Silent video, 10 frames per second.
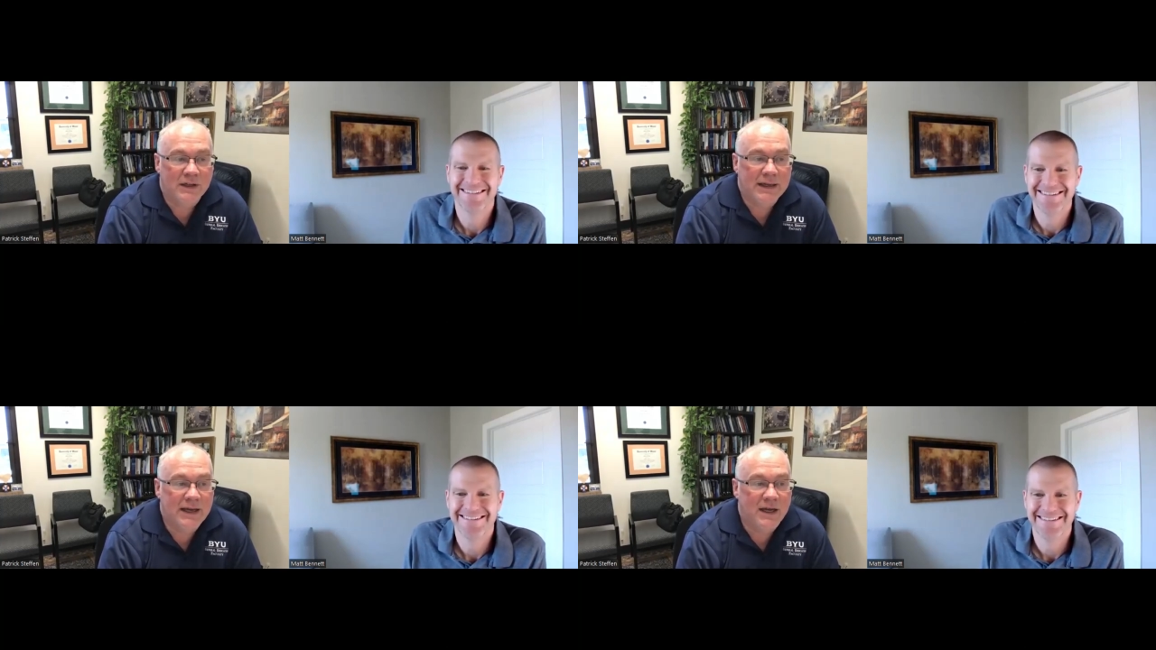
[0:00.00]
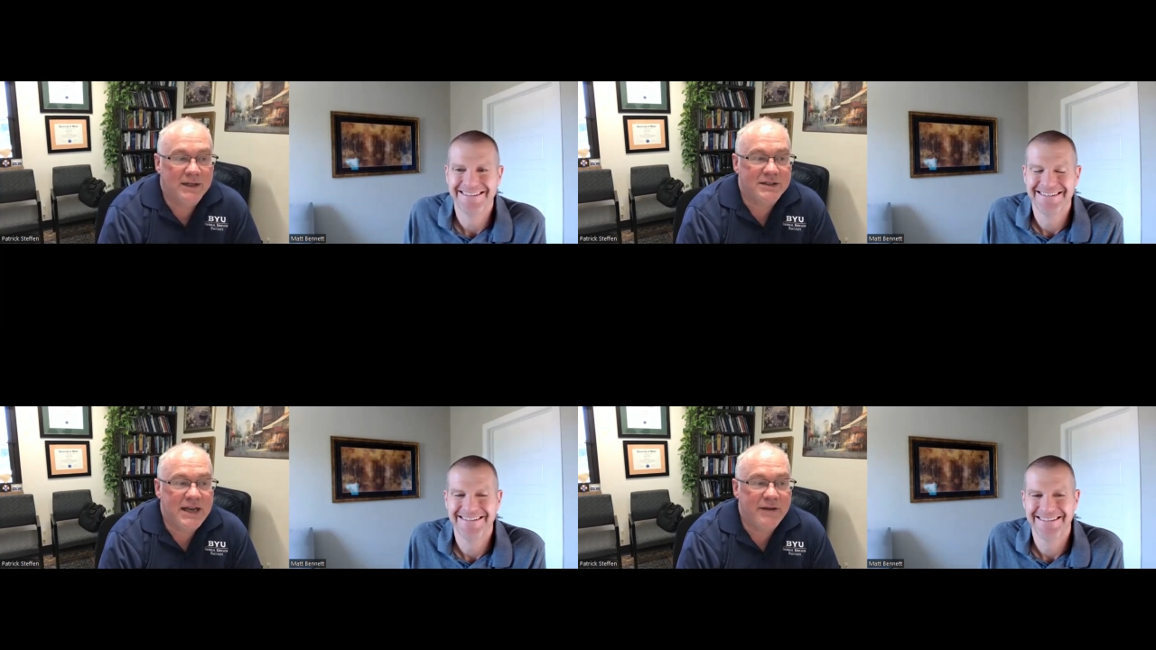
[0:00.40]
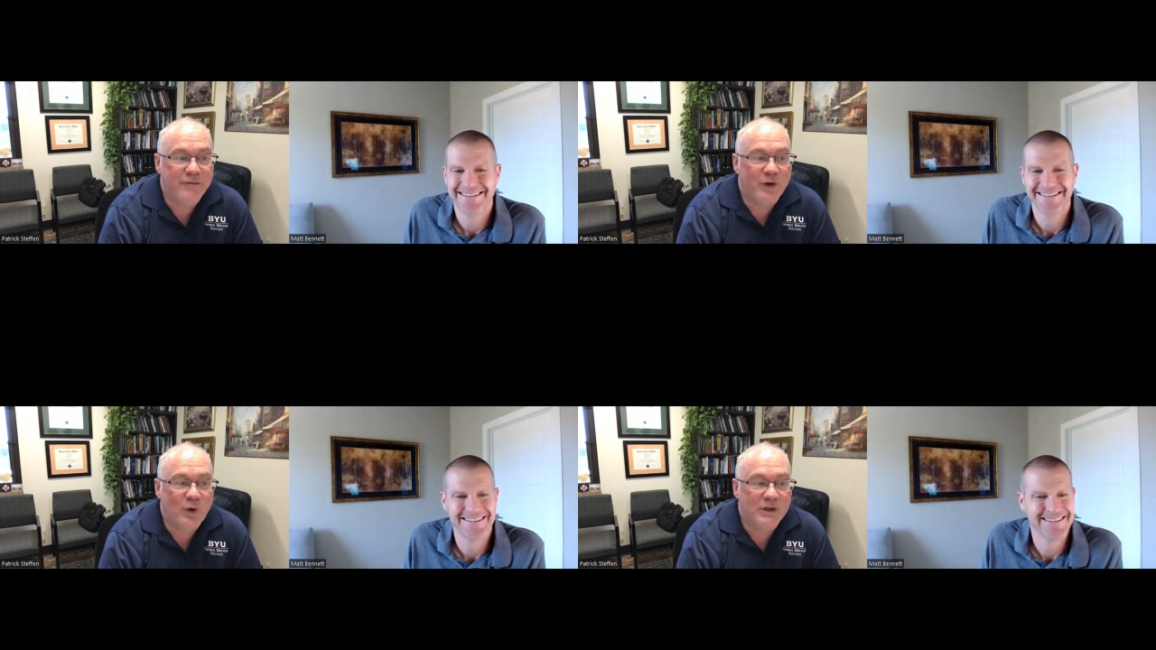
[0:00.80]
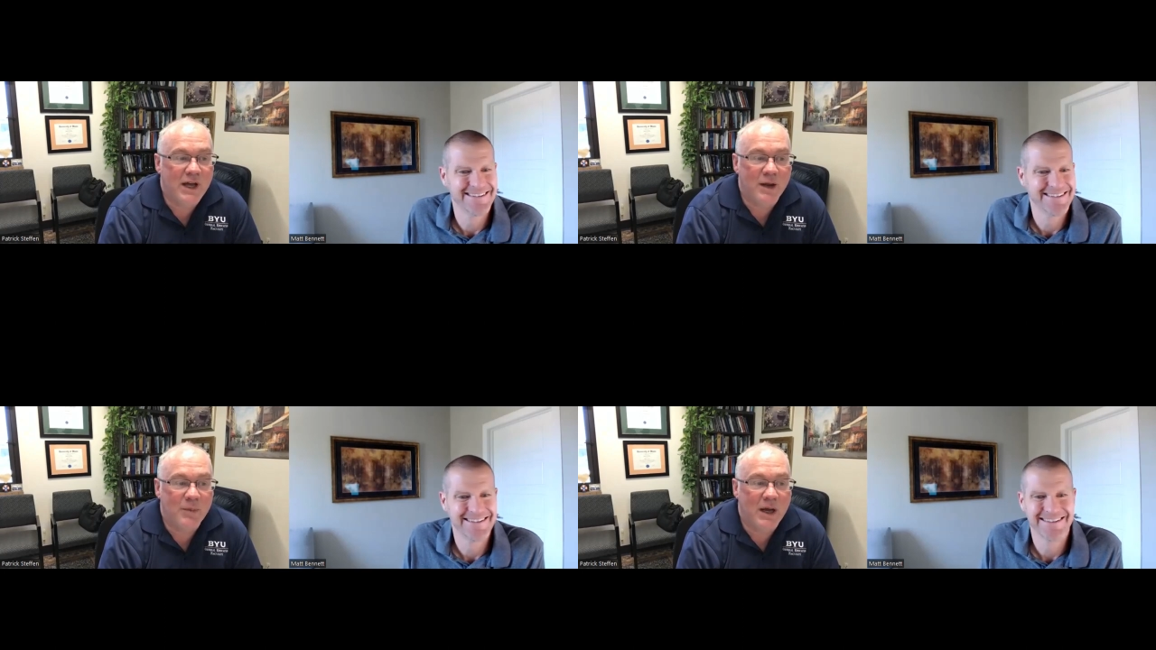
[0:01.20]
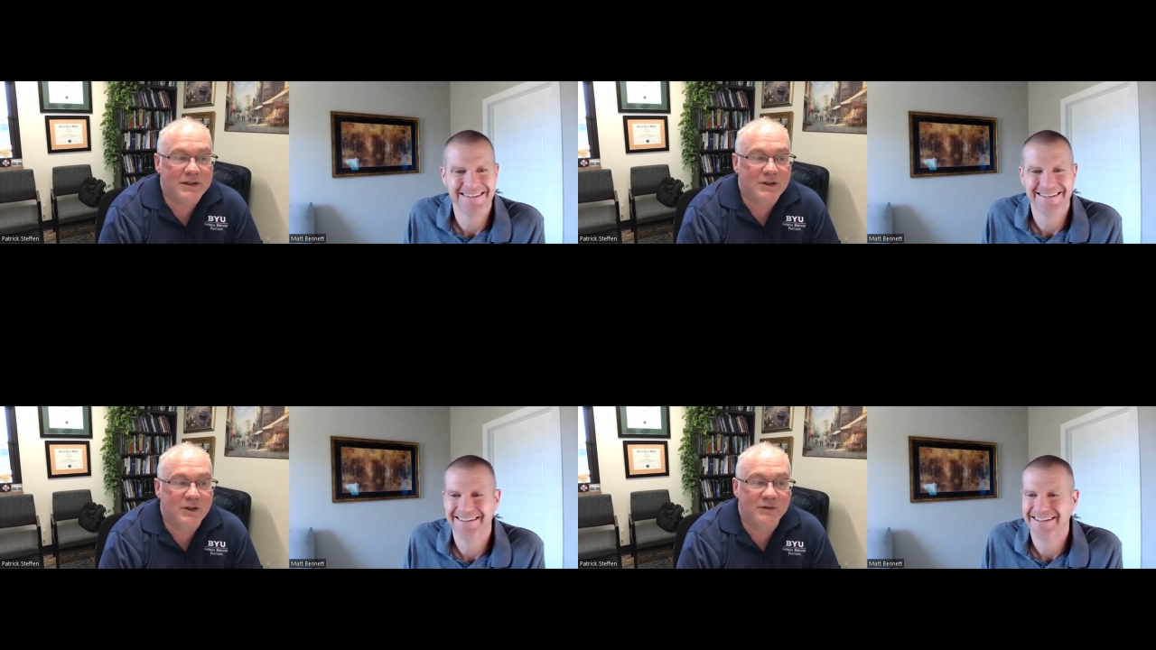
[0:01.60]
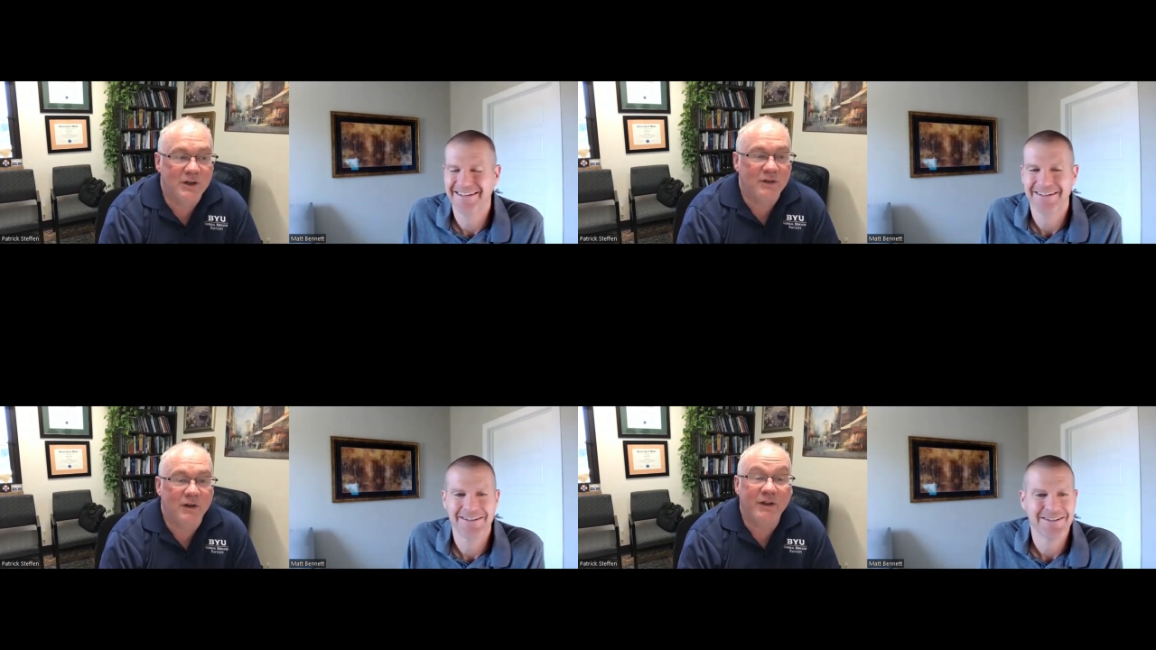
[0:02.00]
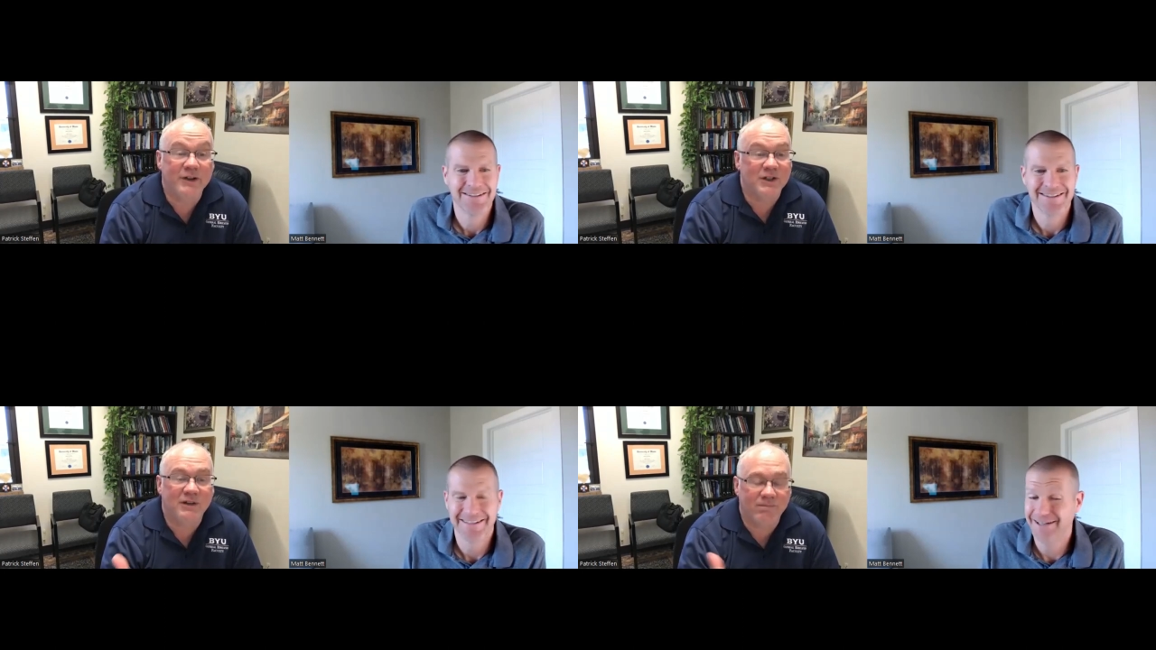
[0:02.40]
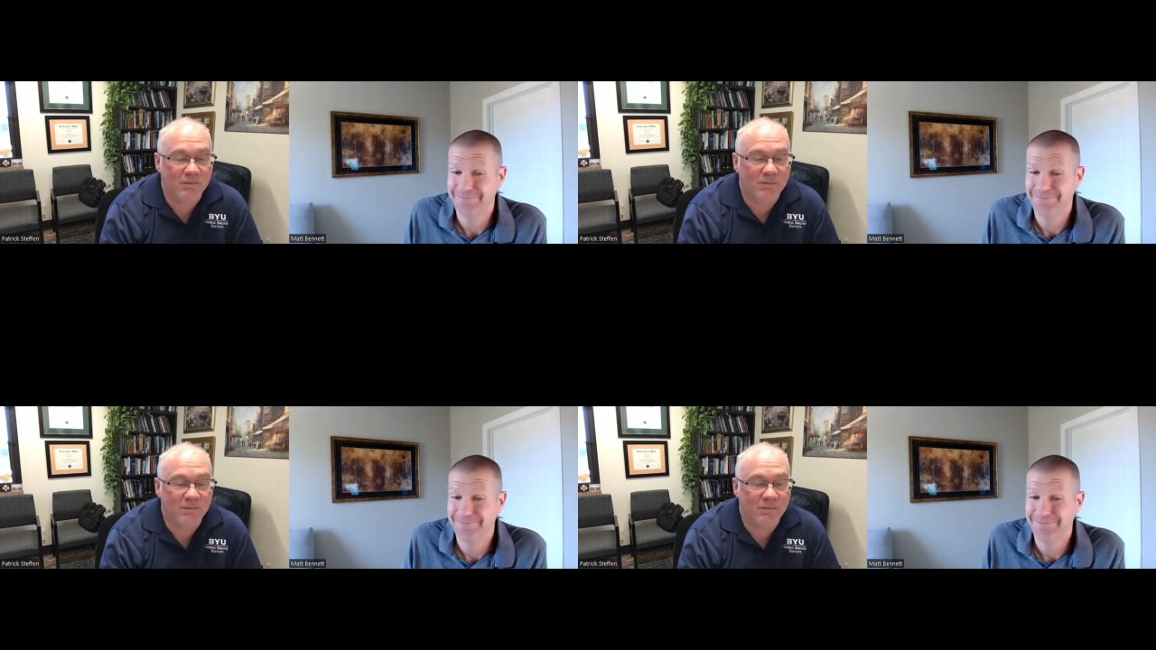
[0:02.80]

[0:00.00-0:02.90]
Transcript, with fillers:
Speaker 1: uh, Shaffer or Don Moss or the, you know, and there's a yeah.